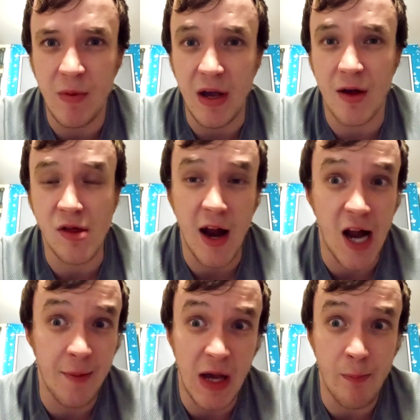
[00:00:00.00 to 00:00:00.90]
because not a
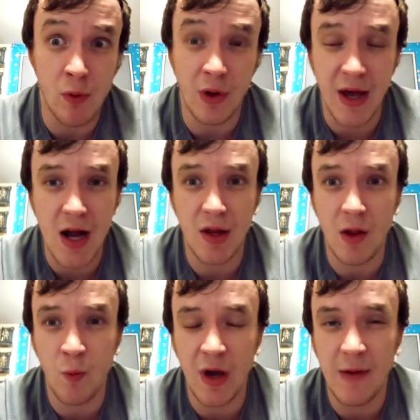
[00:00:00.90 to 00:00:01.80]
lot of people got
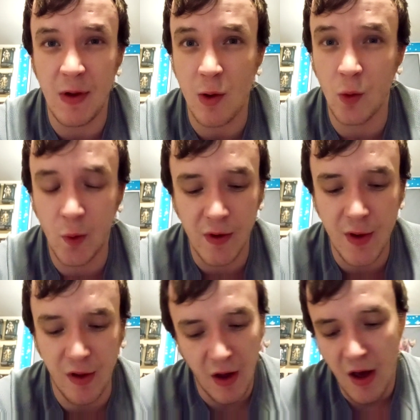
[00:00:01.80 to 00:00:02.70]
this wave in stores.